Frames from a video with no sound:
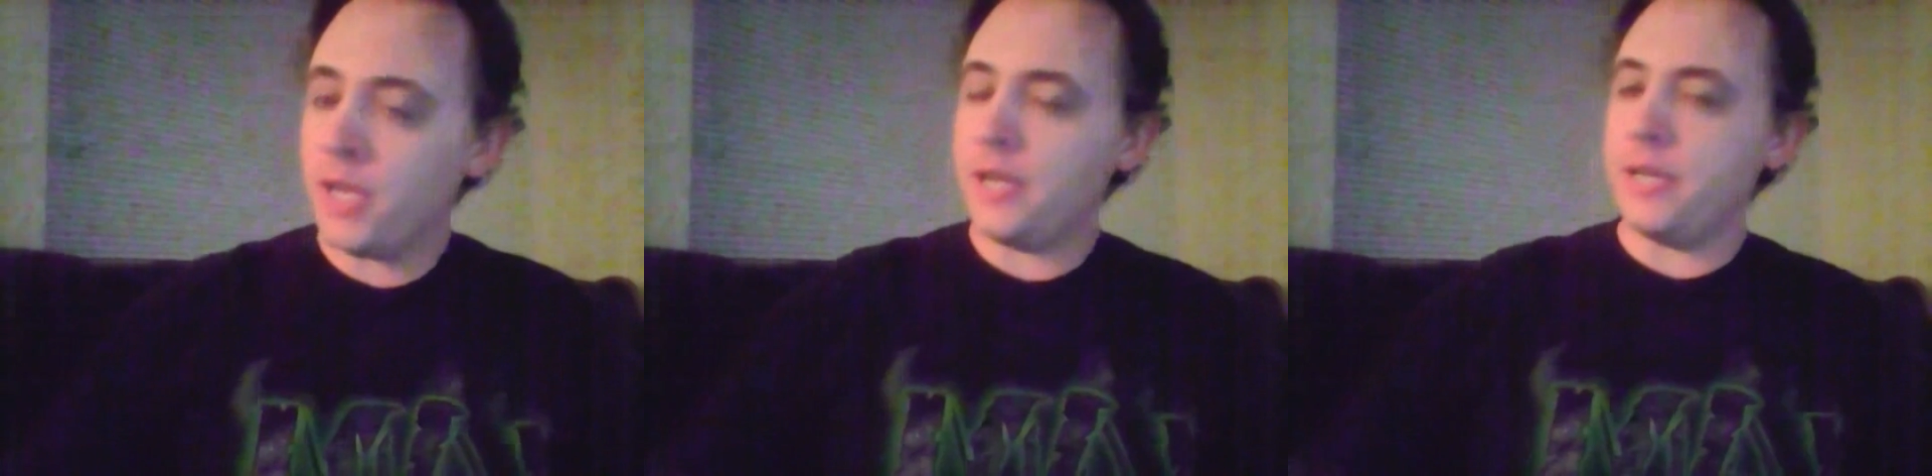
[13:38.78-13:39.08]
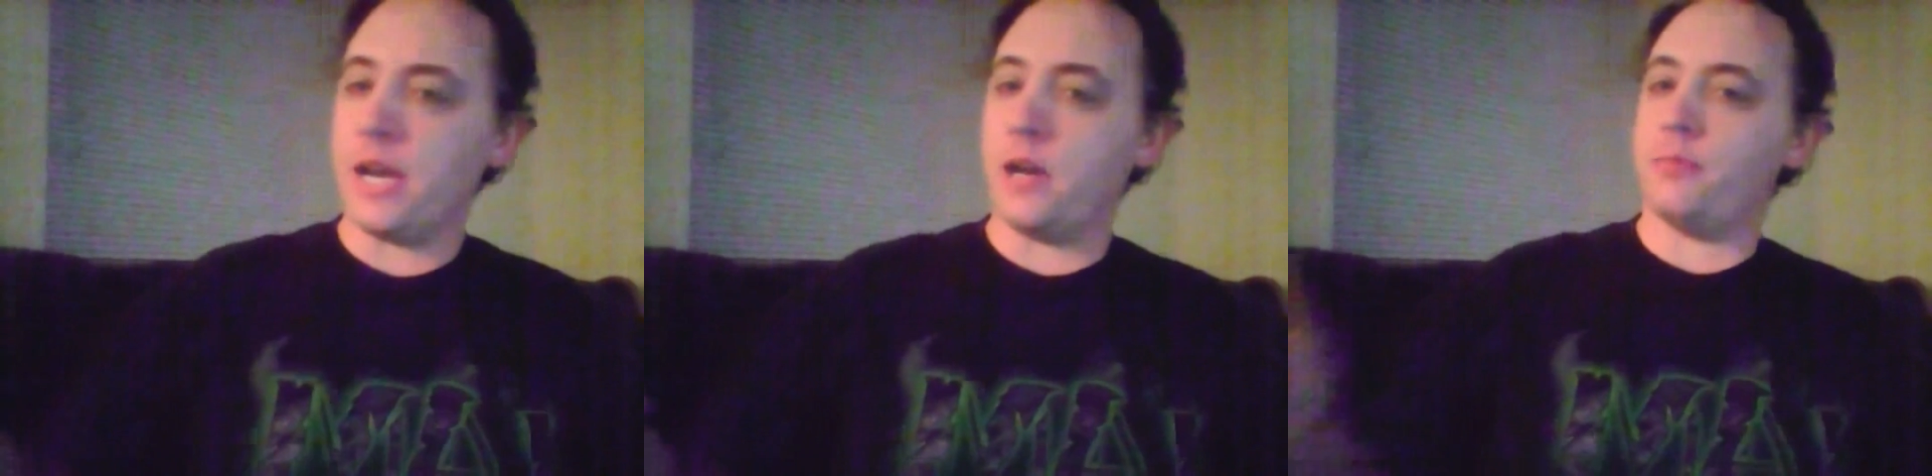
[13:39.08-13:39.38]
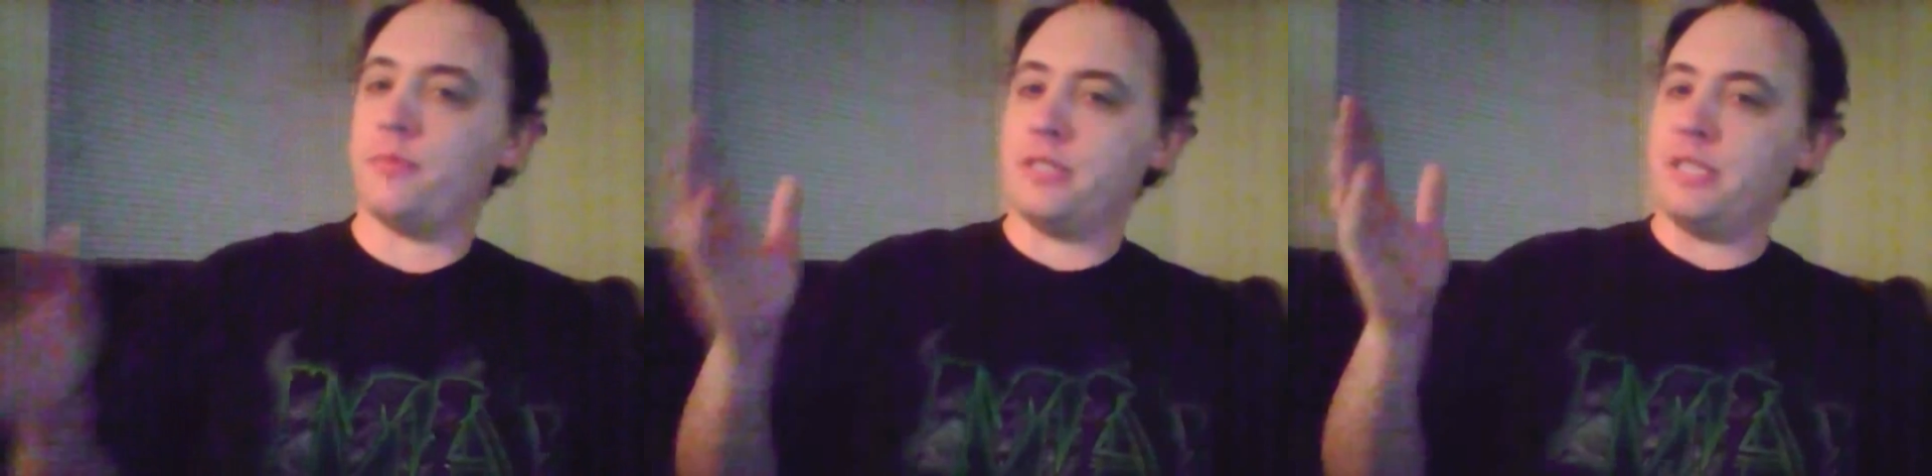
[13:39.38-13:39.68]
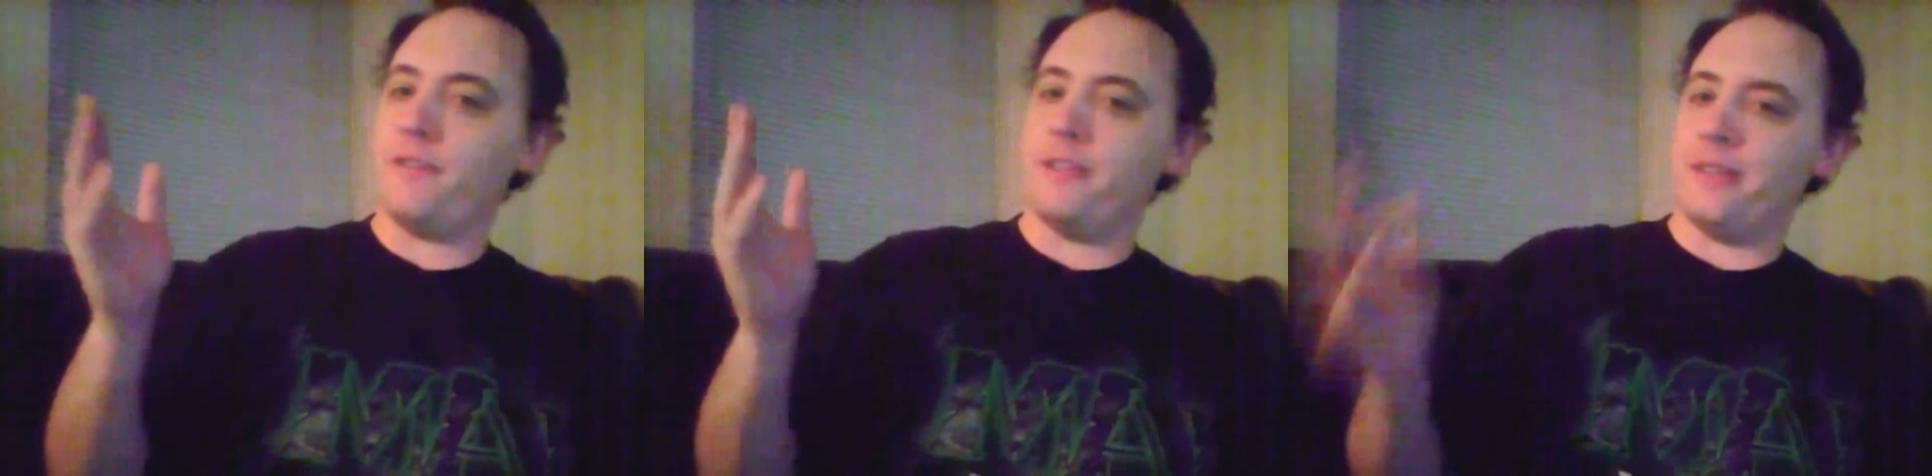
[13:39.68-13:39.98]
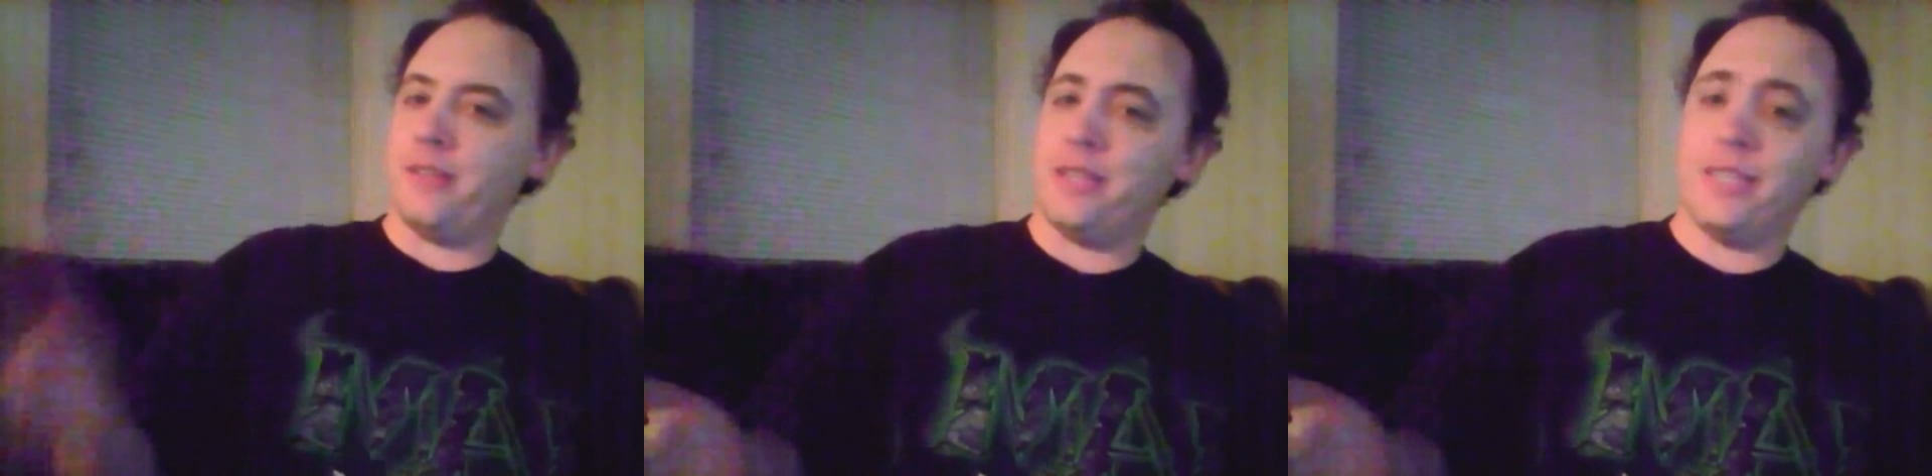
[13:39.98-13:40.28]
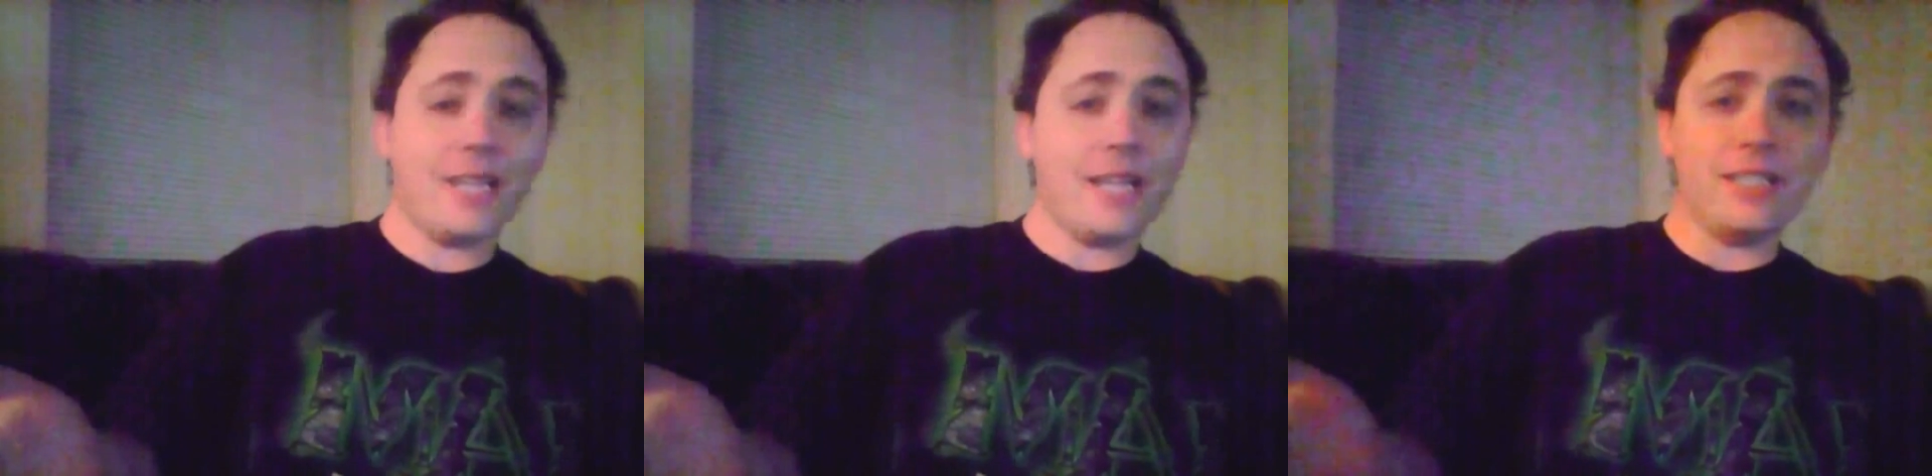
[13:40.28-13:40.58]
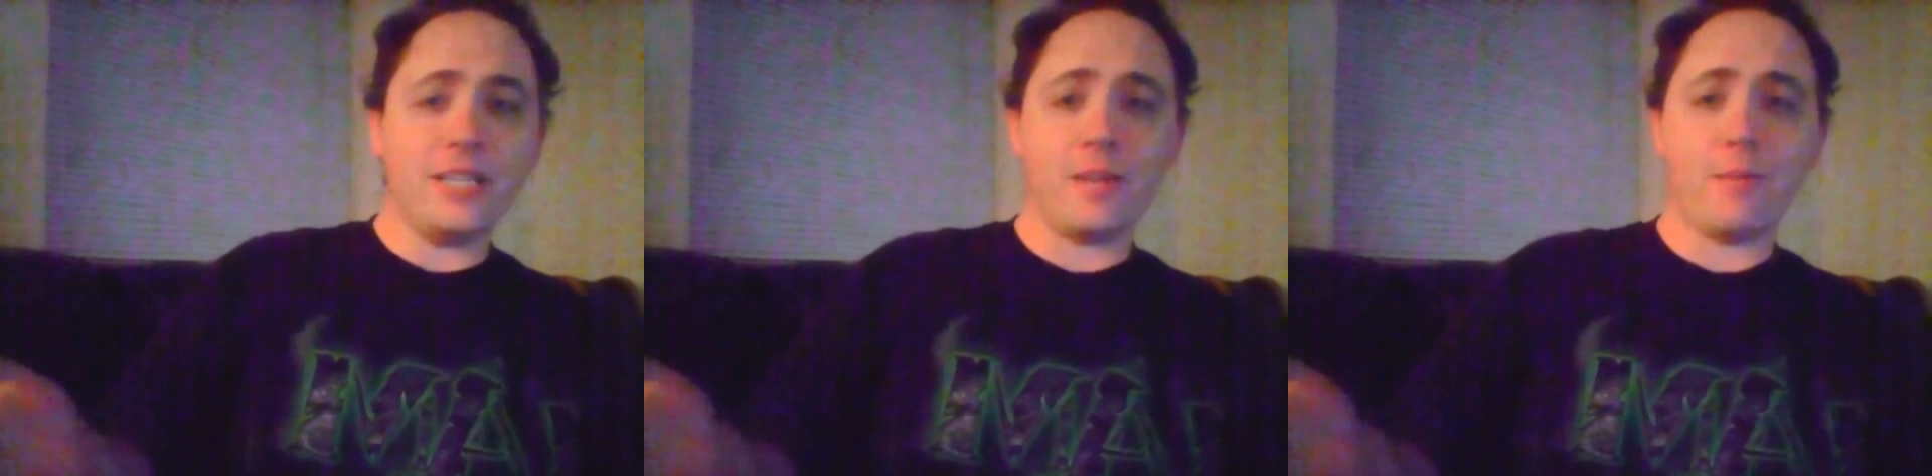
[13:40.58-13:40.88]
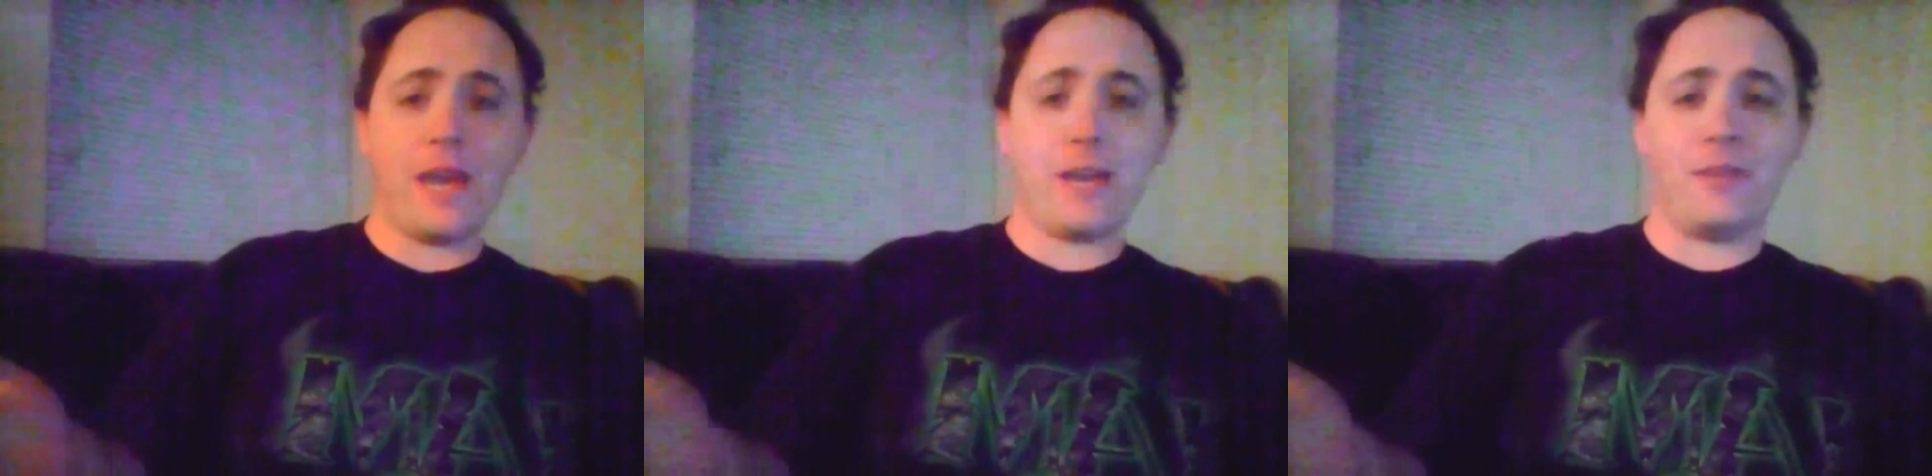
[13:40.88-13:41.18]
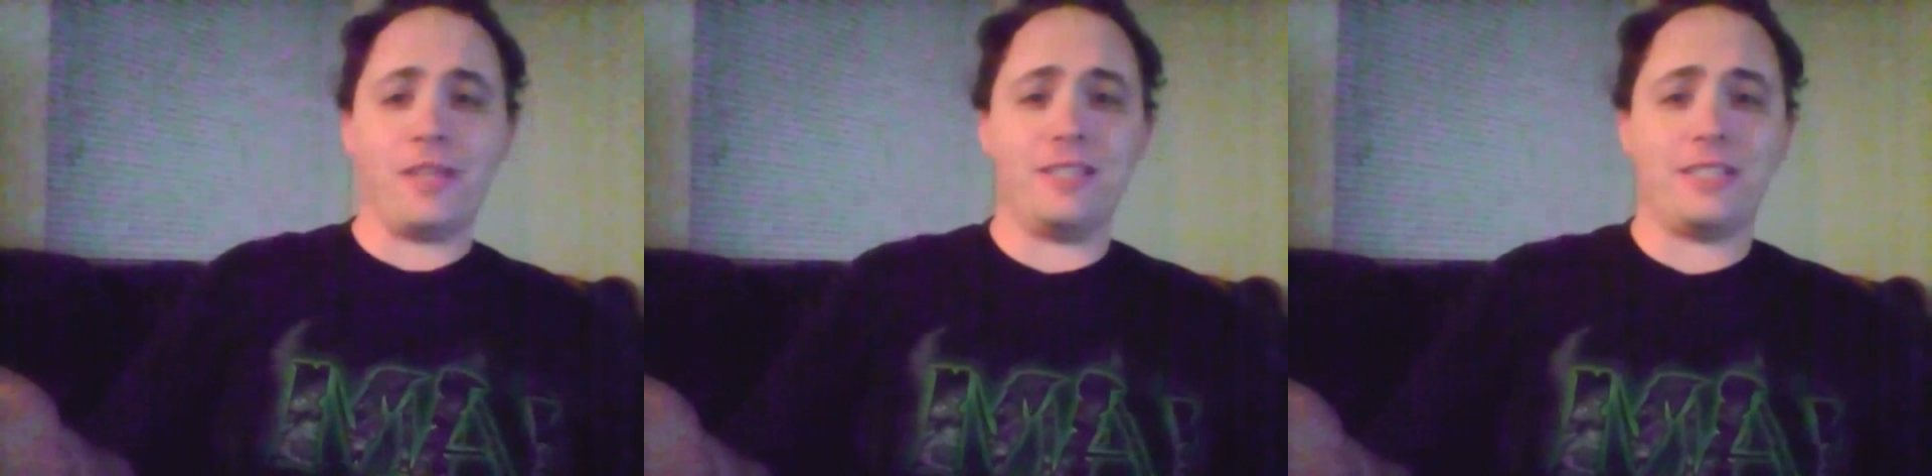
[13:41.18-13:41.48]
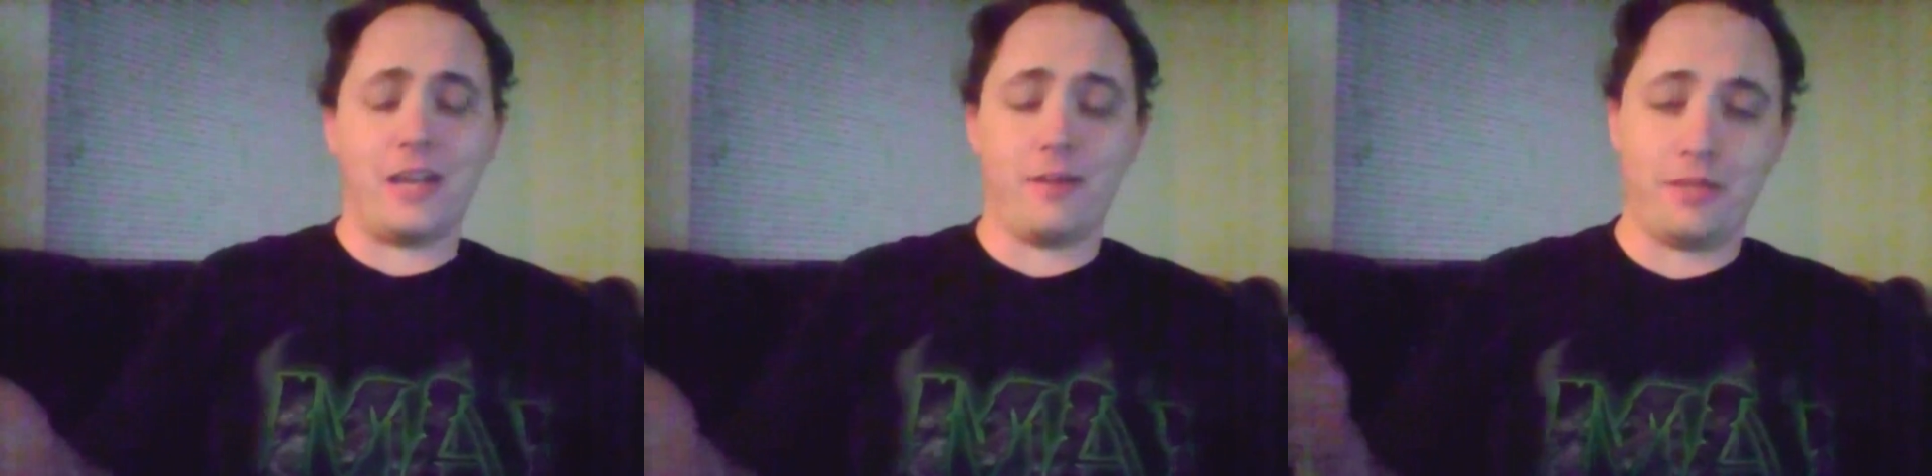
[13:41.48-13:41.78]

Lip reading: Now, given these guys didn't get mad at me this time,